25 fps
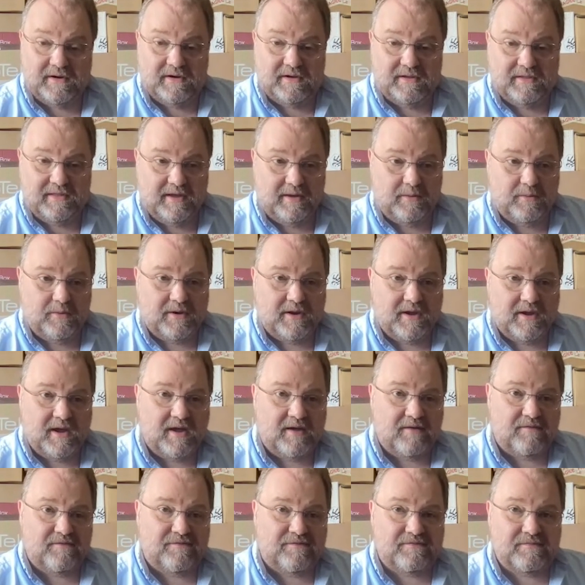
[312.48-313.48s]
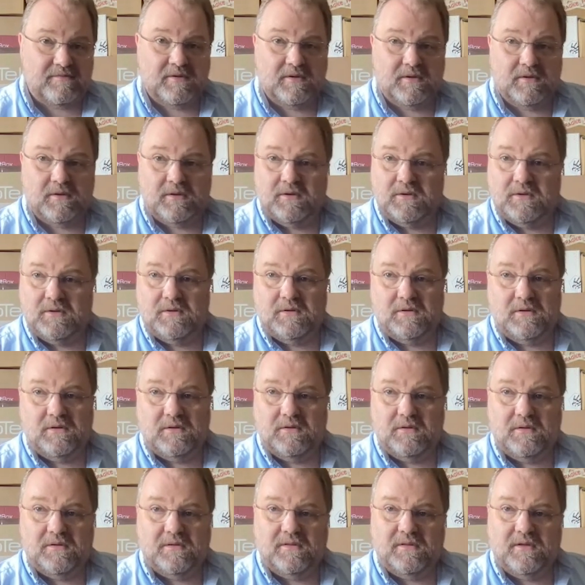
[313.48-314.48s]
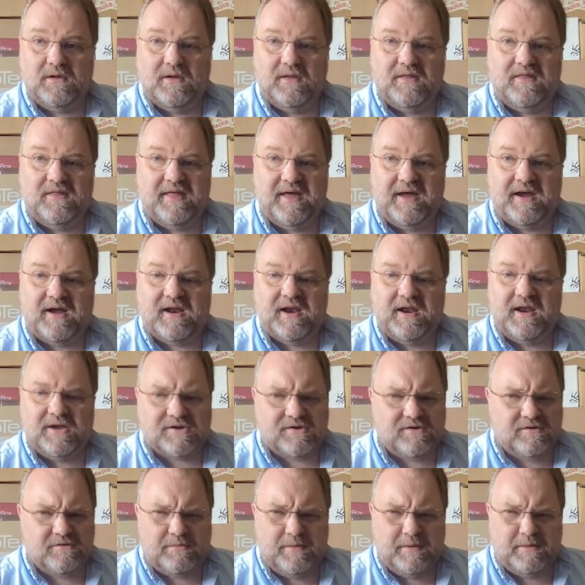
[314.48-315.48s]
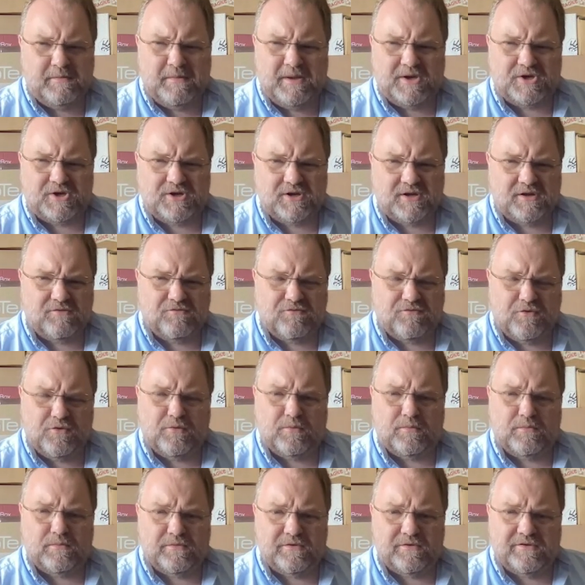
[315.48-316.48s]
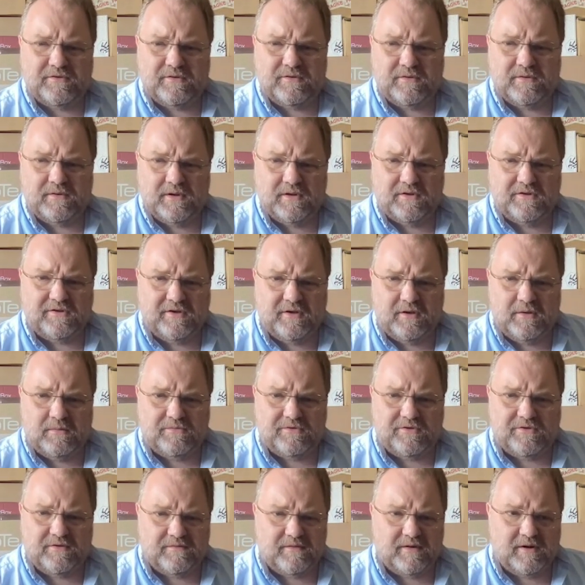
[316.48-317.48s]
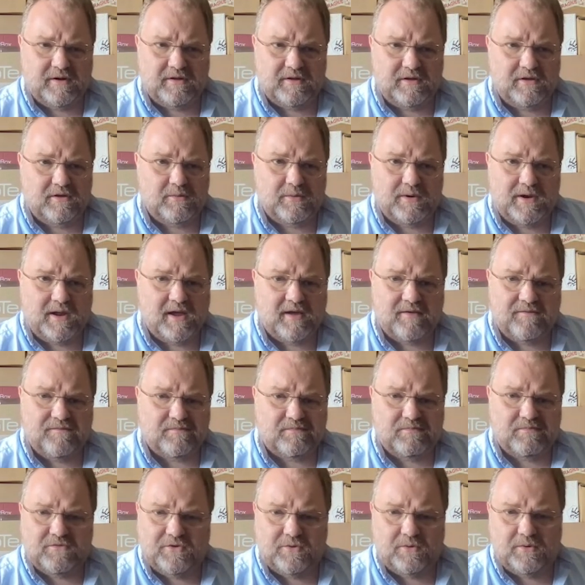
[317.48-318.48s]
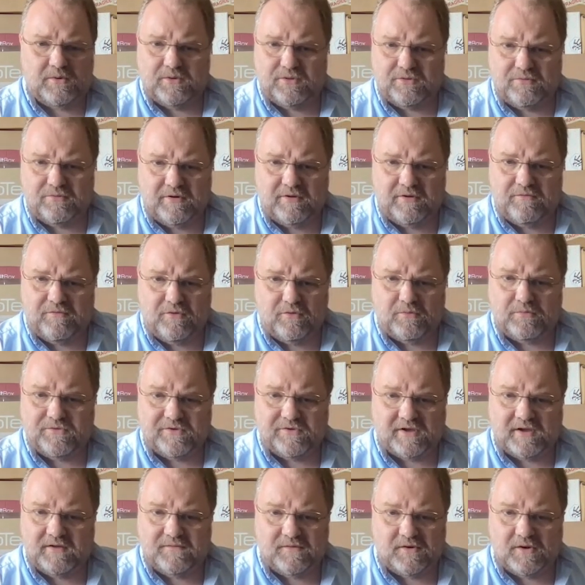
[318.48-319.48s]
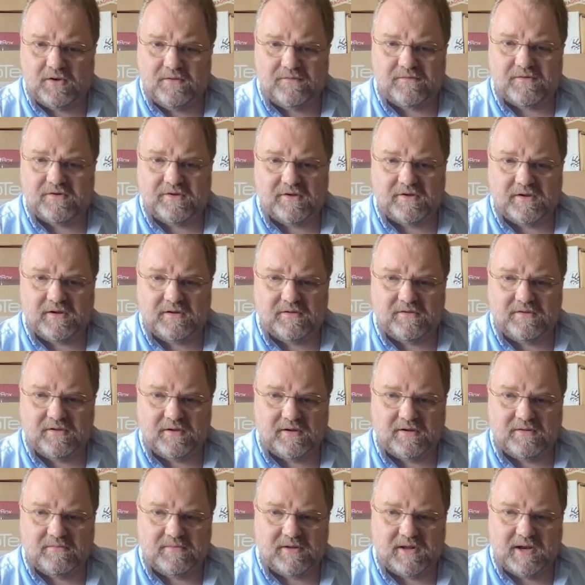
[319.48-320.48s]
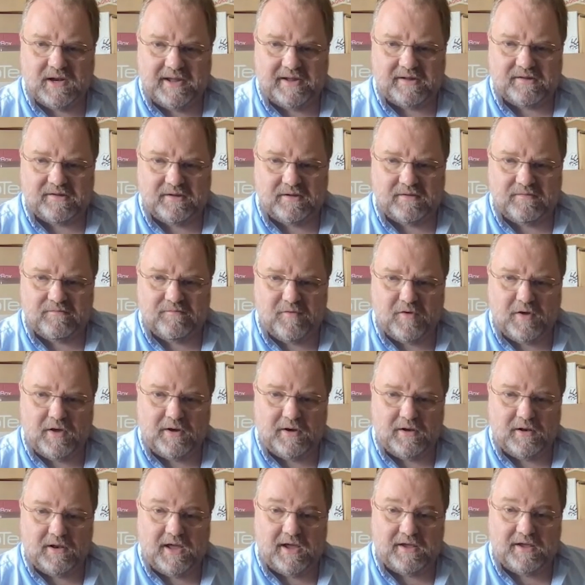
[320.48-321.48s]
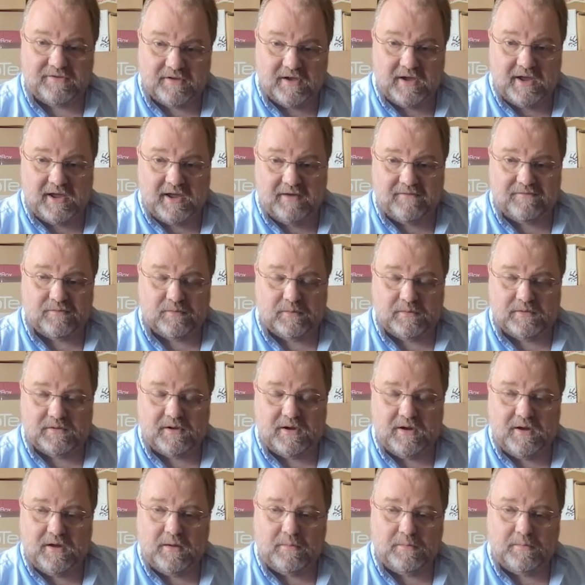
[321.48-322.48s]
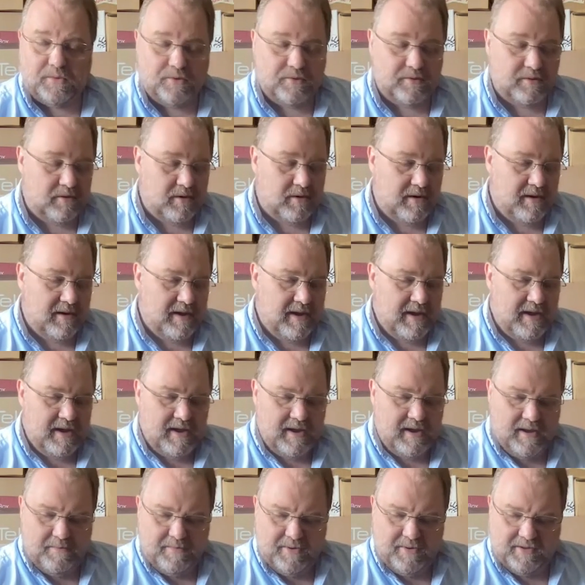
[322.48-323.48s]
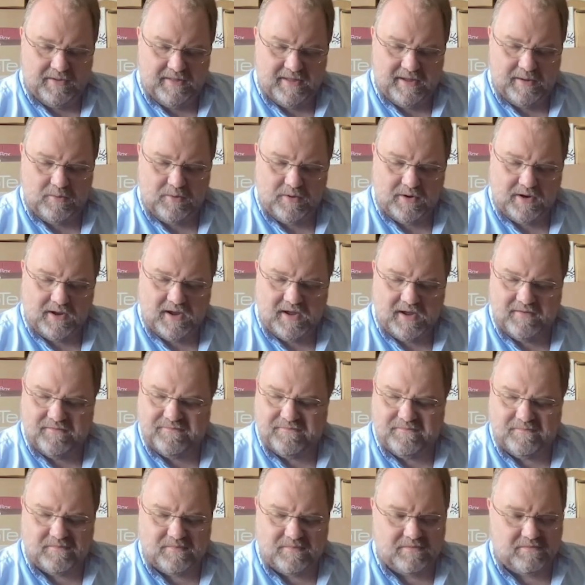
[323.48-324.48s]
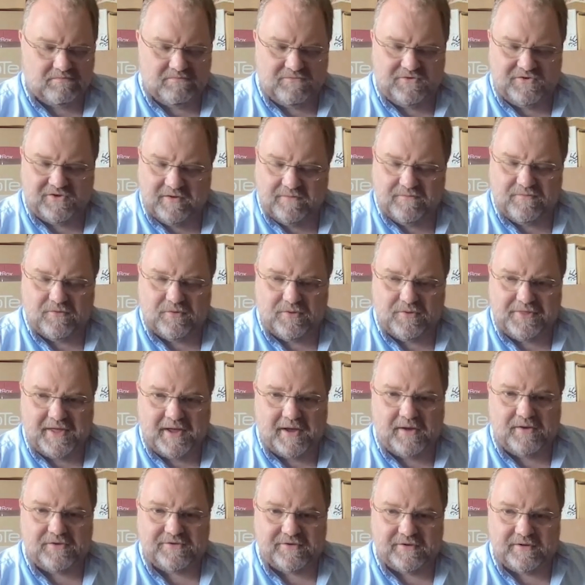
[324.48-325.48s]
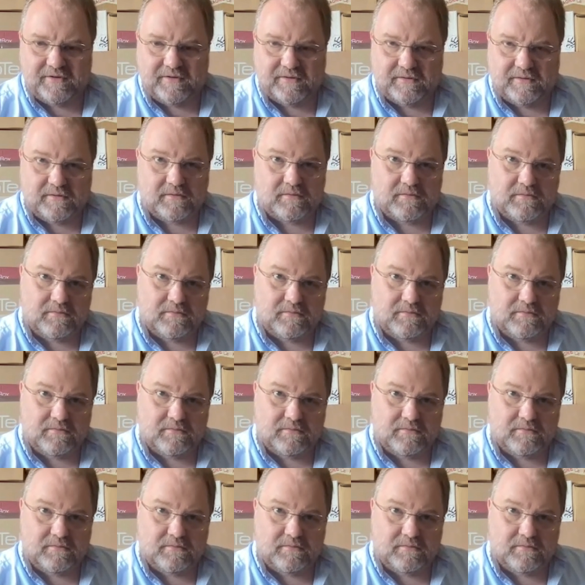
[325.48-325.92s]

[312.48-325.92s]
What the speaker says: they would have their collections be measured in rooms, in terms of, you would have 2 or 3 rooms given over to collecting vinyl, as I have with cardboard, but they would have several thousand